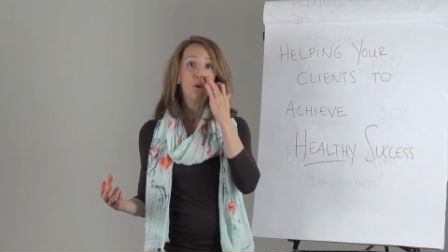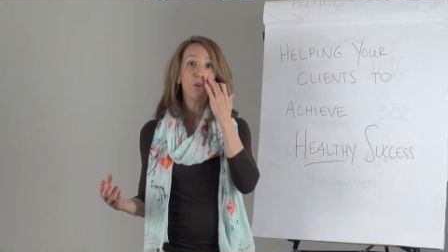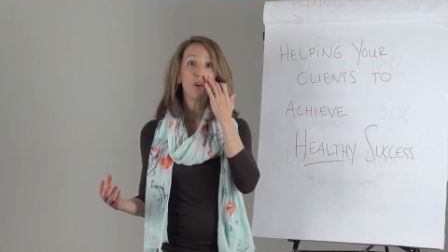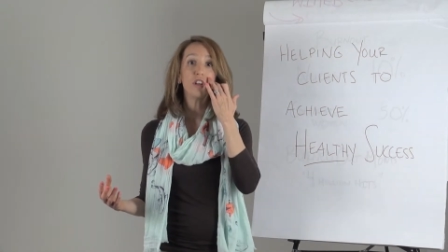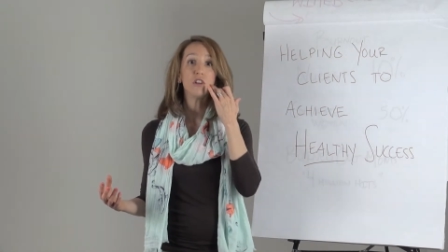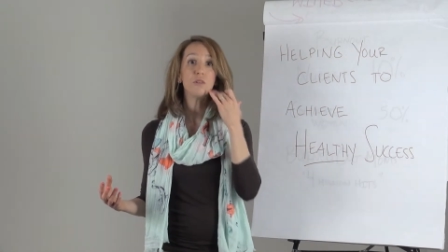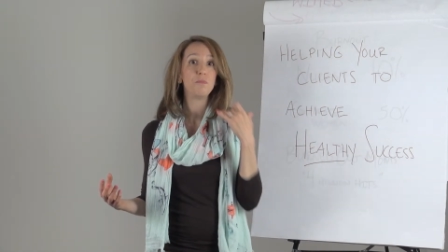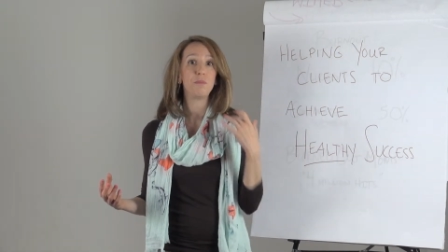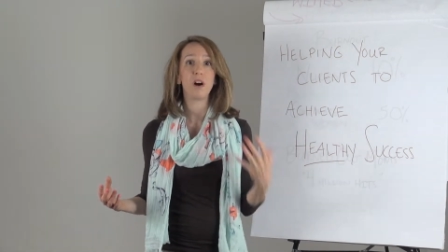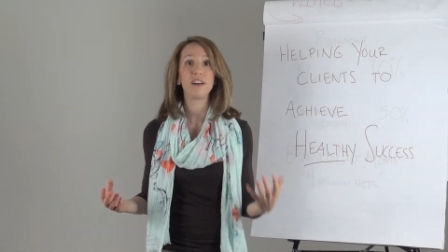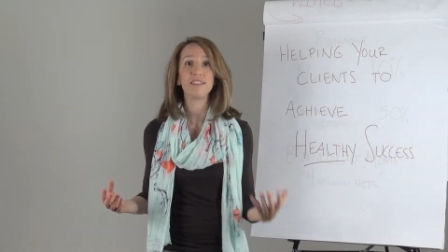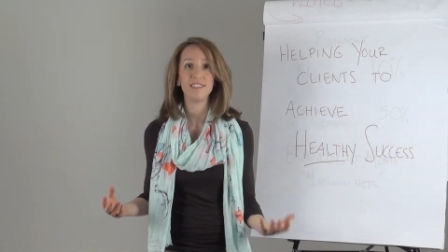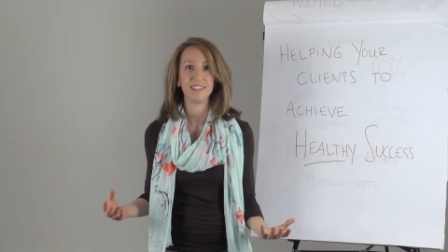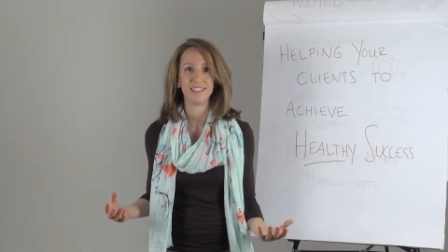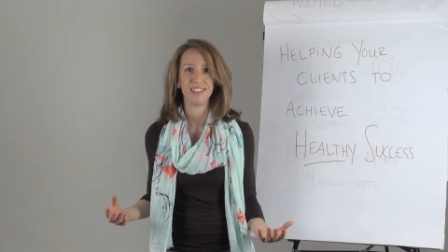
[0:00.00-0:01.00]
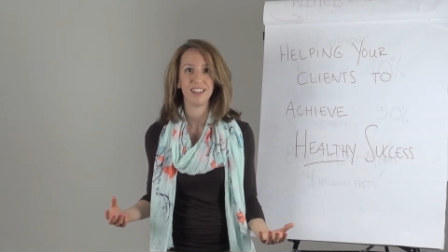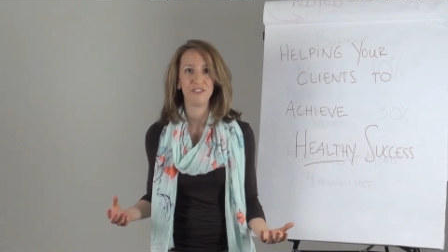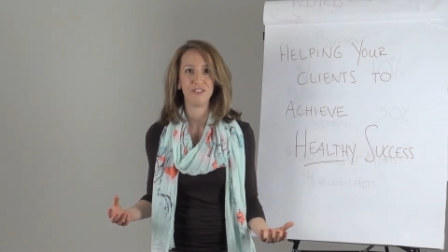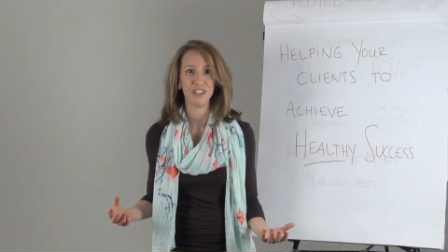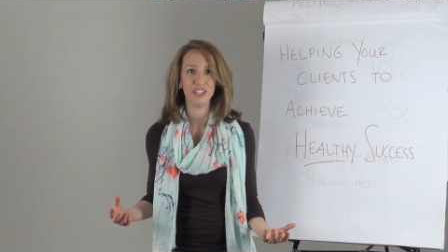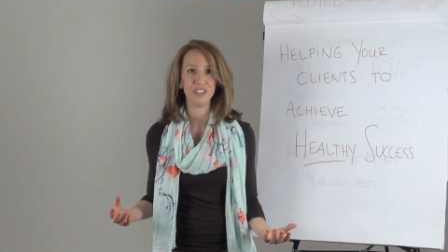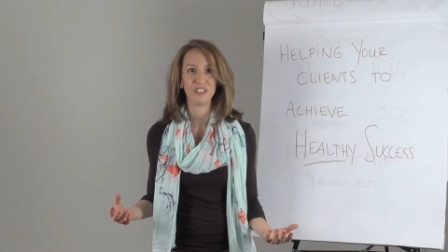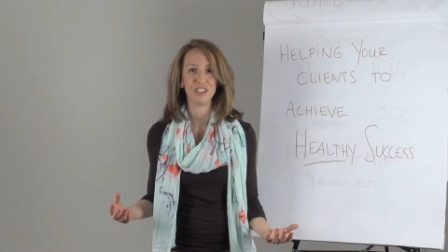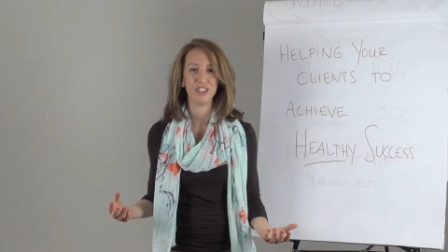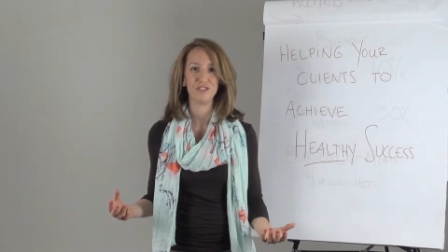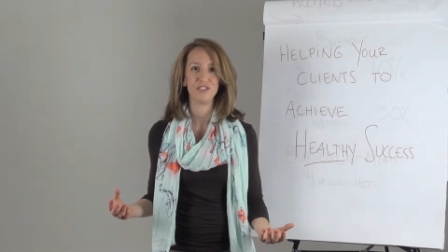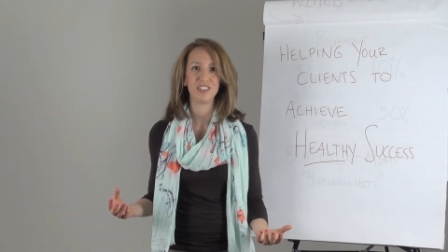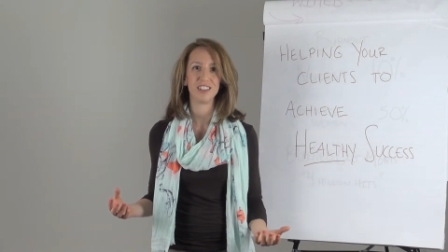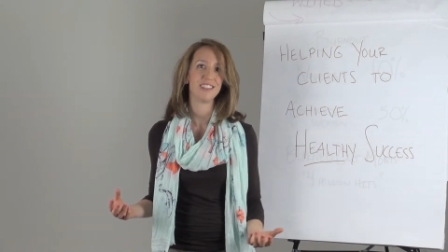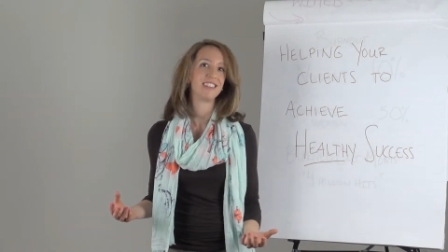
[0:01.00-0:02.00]
or your boss's definition
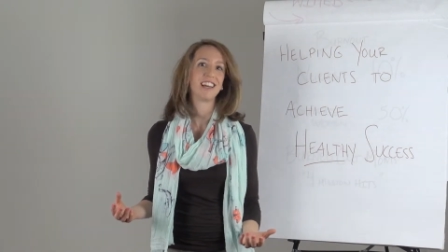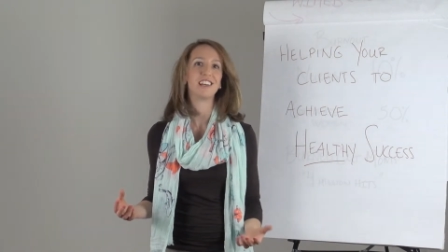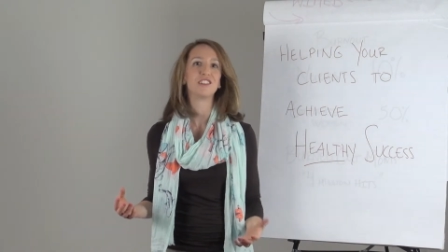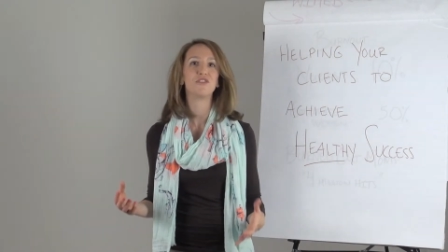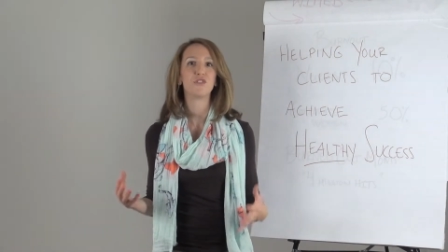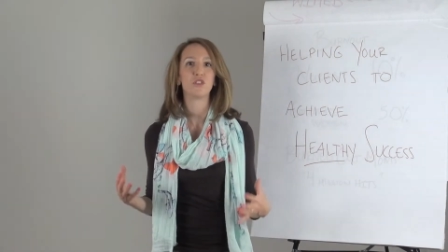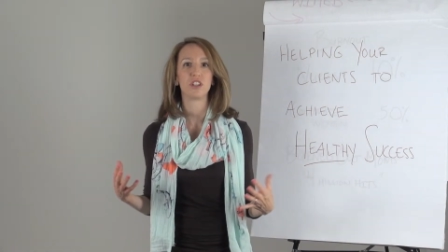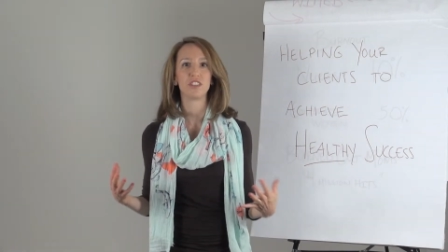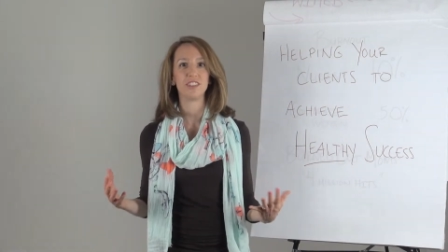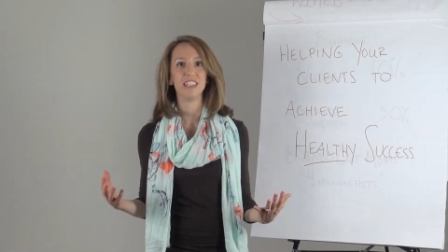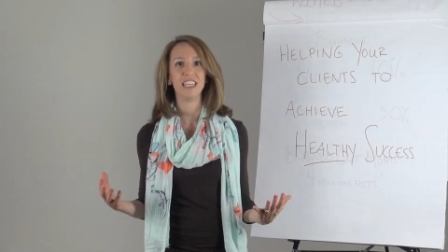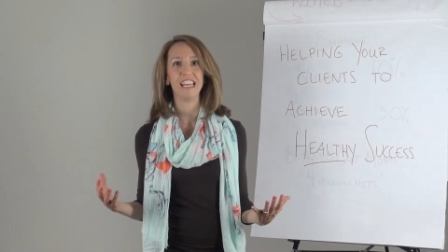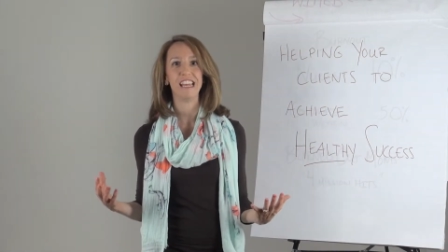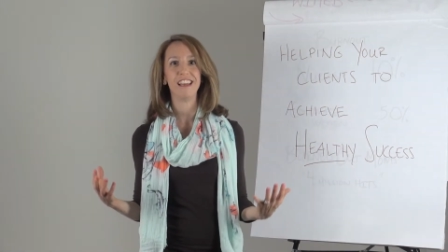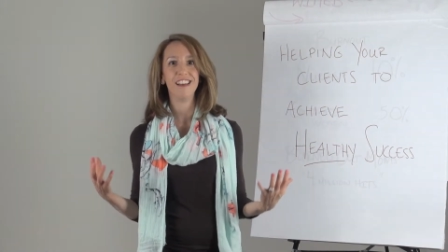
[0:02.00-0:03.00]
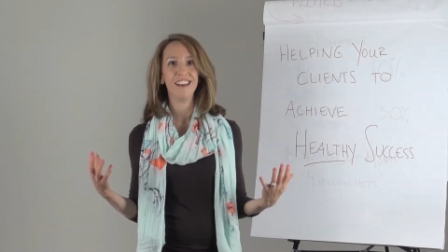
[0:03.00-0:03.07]
of success for seeing